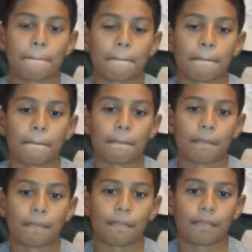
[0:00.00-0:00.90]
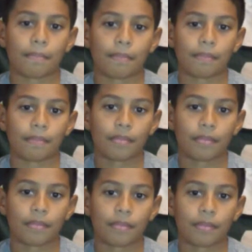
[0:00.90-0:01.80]

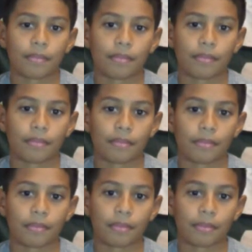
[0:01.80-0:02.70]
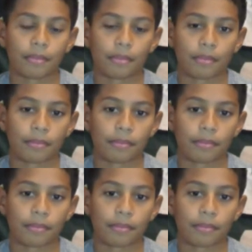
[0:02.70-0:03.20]
This person isn't speaking.